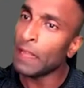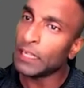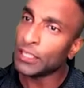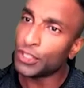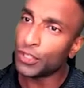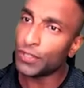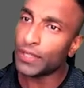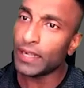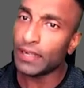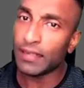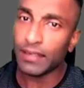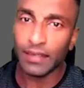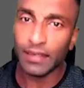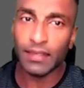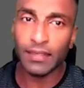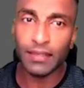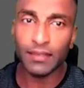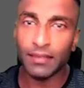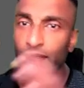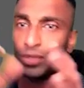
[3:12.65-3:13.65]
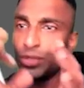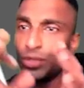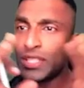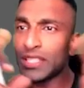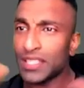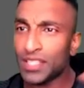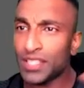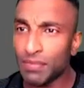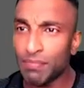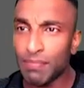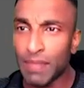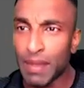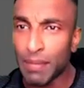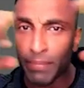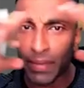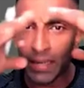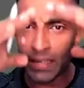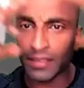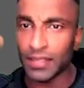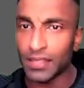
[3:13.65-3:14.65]
so that you just
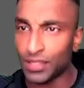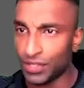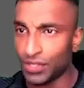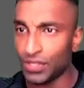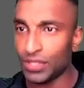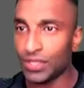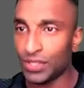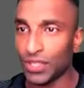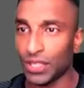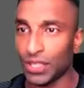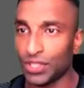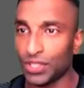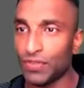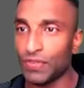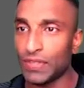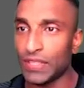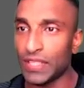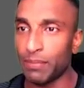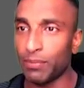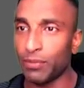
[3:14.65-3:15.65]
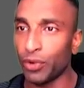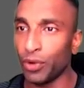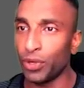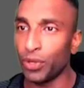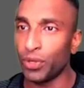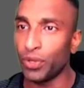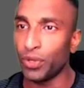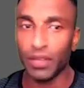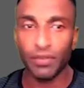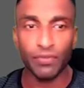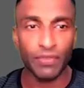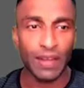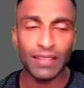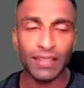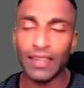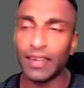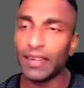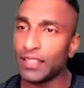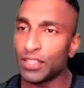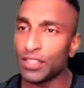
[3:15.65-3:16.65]
remember this structure which i'm going to give
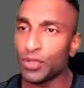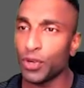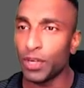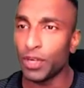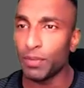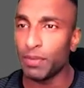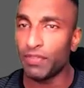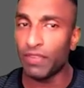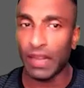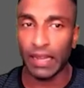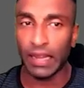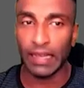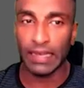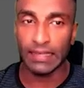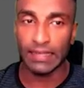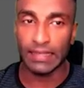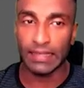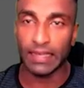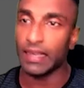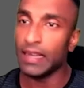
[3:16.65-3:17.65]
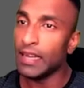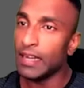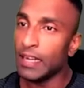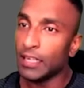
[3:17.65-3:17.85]
and then it is going to be very easy